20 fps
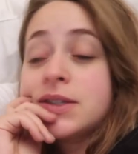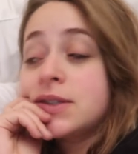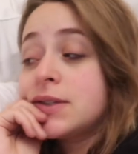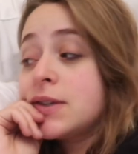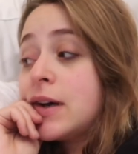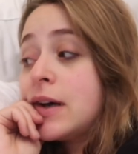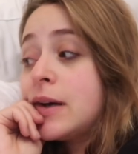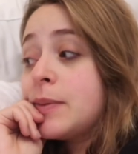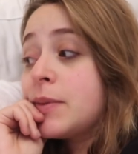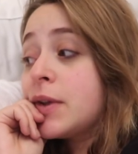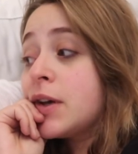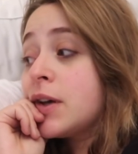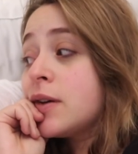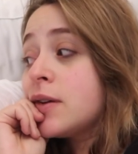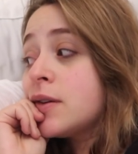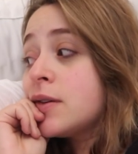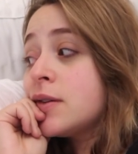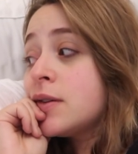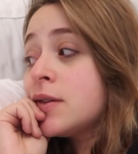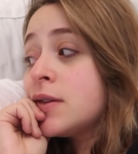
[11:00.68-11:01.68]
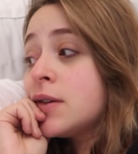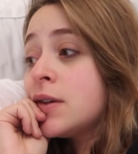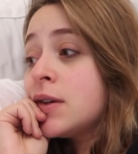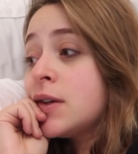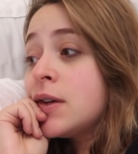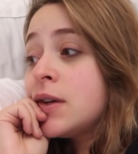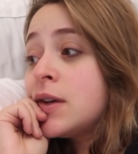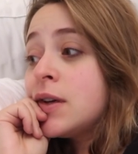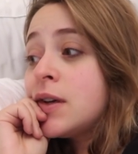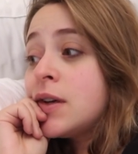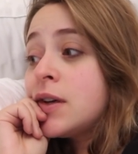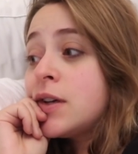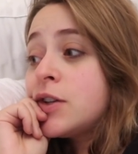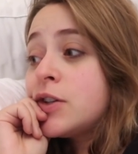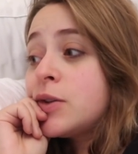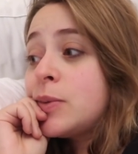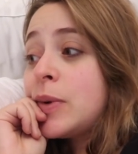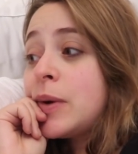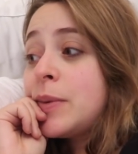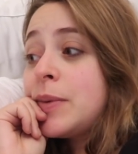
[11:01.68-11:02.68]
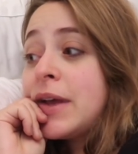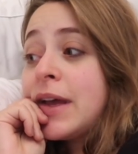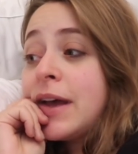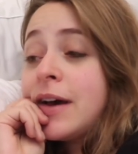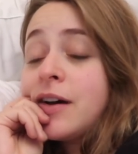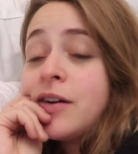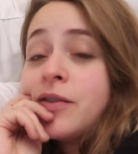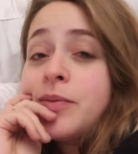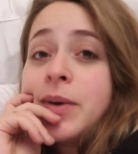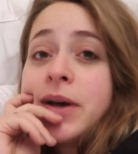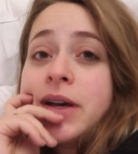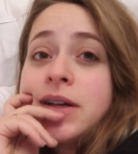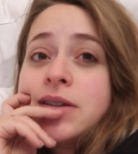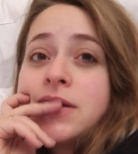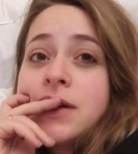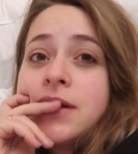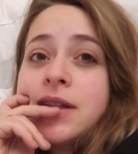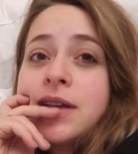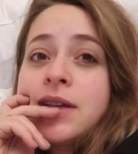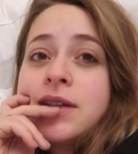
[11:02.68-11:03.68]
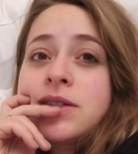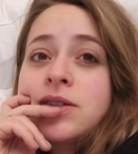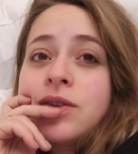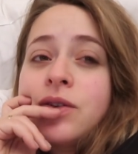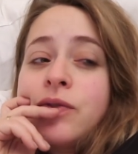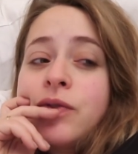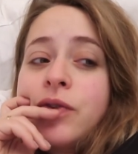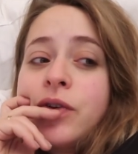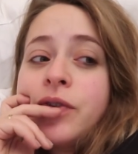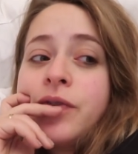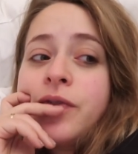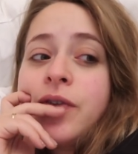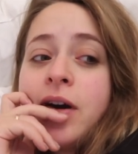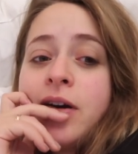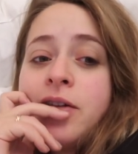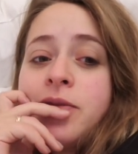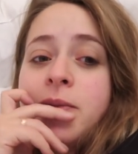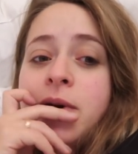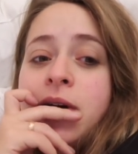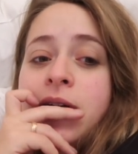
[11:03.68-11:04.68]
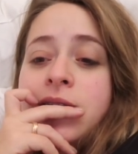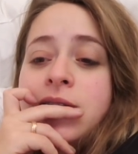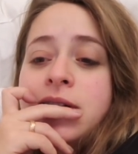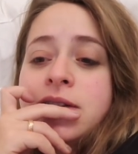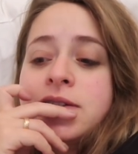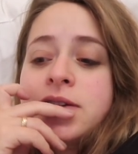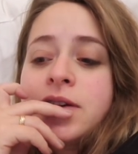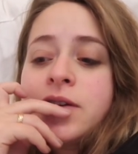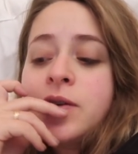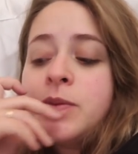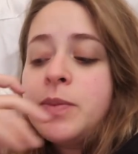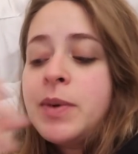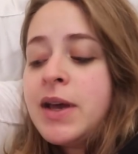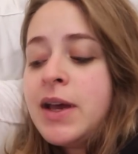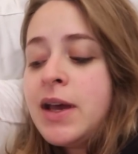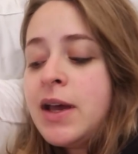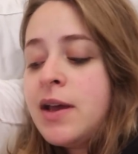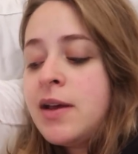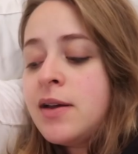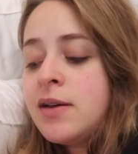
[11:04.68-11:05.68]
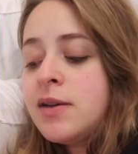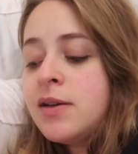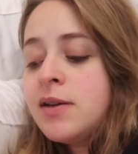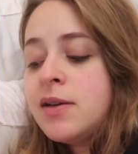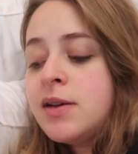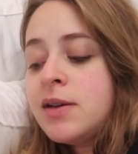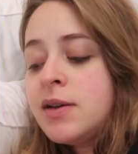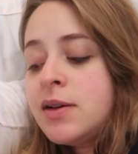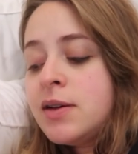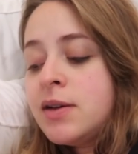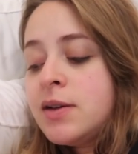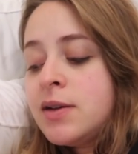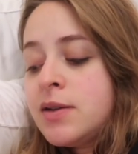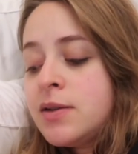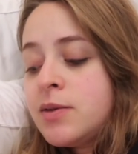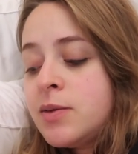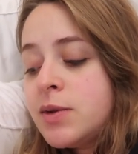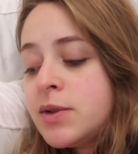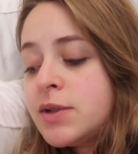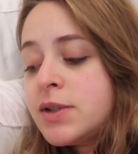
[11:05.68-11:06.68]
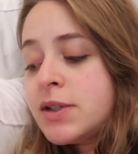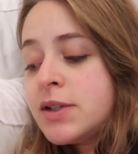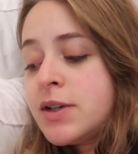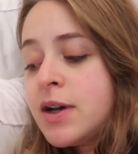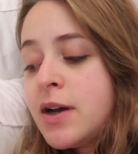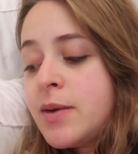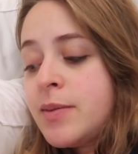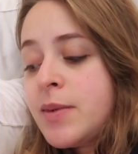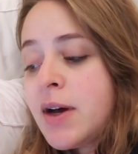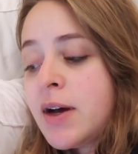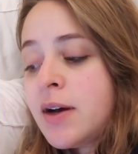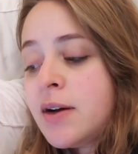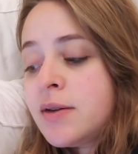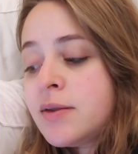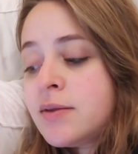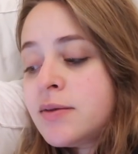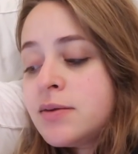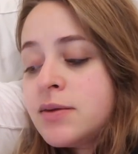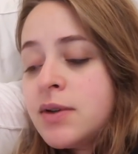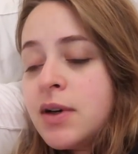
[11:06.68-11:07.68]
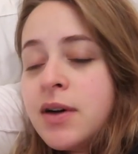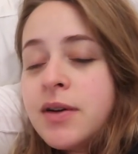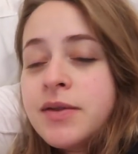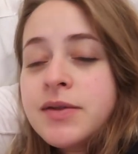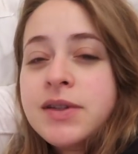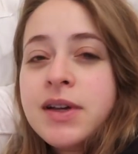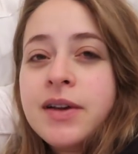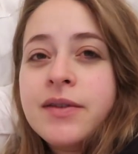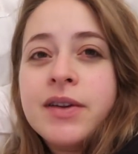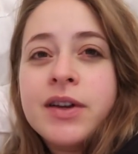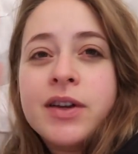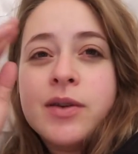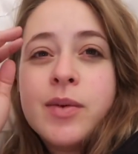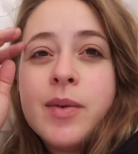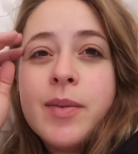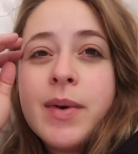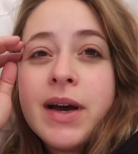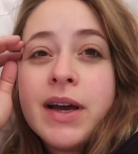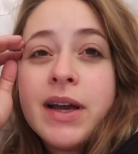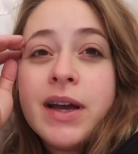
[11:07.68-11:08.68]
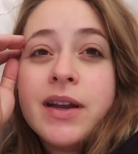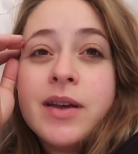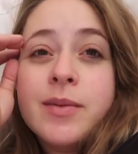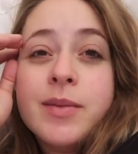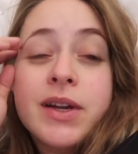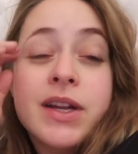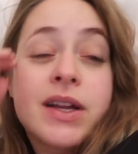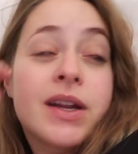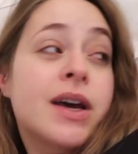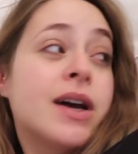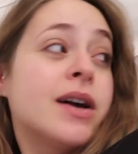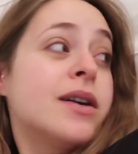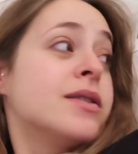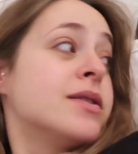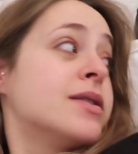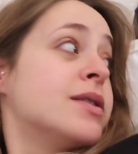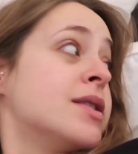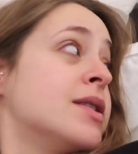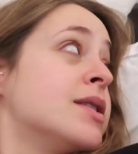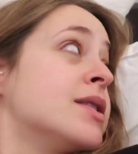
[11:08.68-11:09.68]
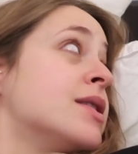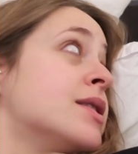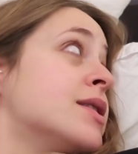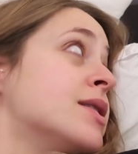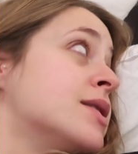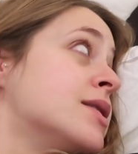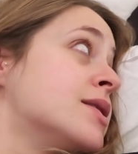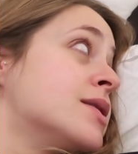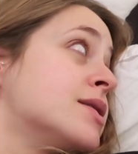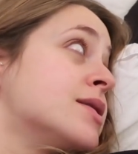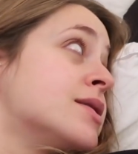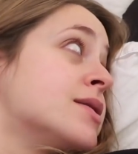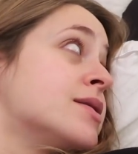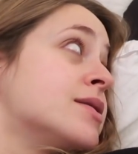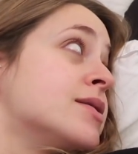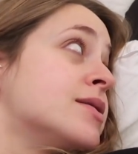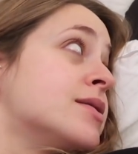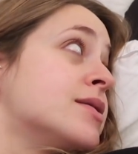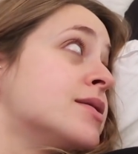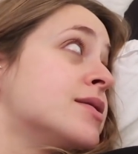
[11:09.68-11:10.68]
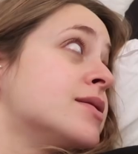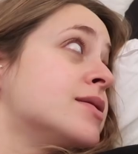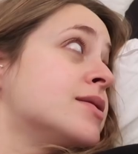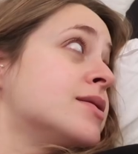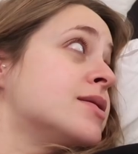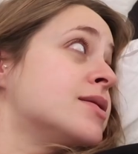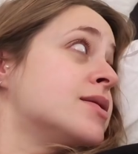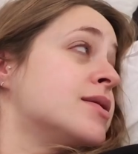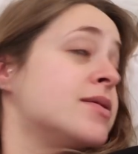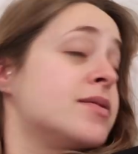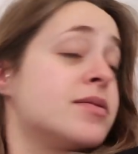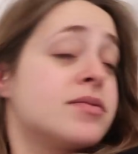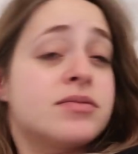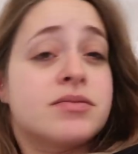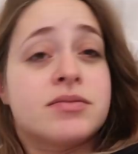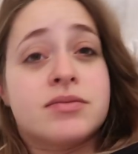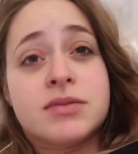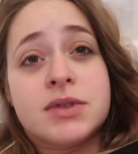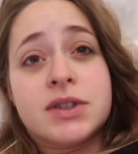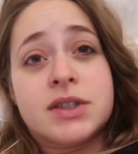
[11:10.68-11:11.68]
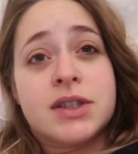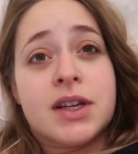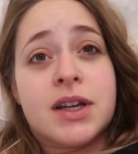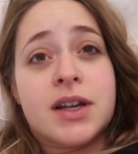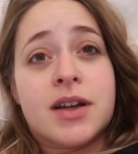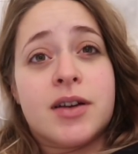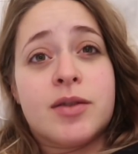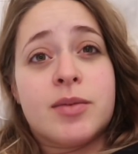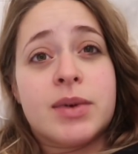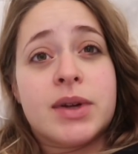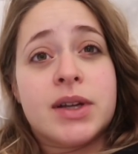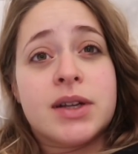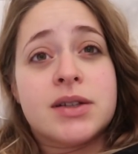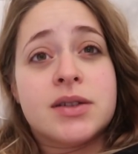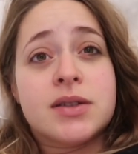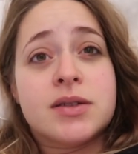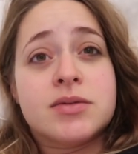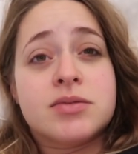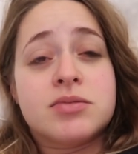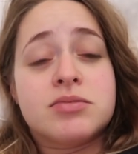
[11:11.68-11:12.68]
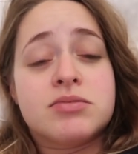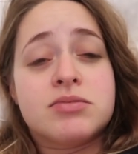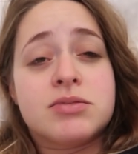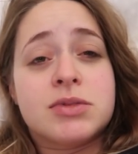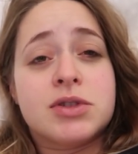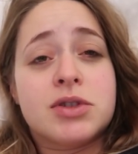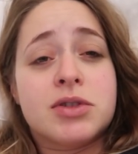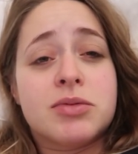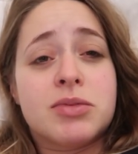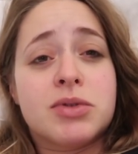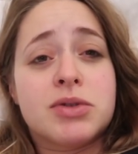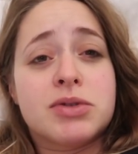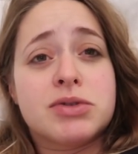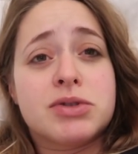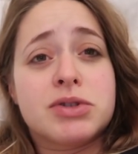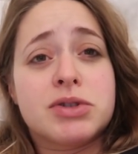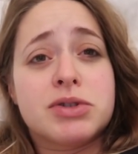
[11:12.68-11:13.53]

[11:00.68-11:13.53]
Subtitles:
this time, though. Should probably get out of bed. I think he's gone for a 5-miler, so he'll be, what's the time now? 7:30. He'll be back any minute now. I need to get out of bed. I don't want